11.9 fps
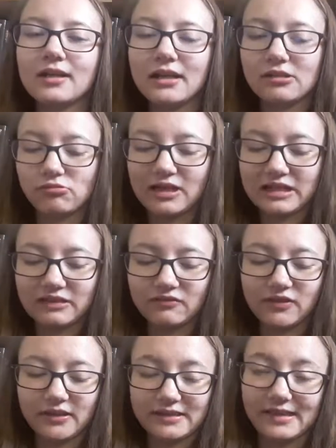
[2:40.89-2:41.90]
his writing
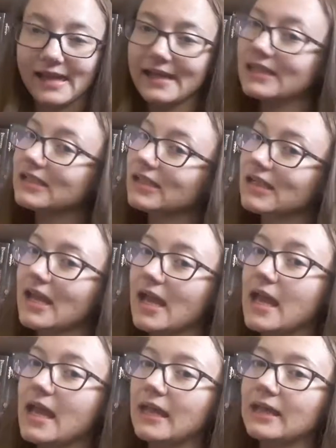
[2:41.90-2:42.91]
feels light
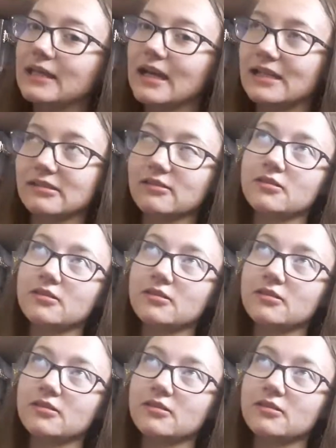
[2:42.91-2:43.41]
and has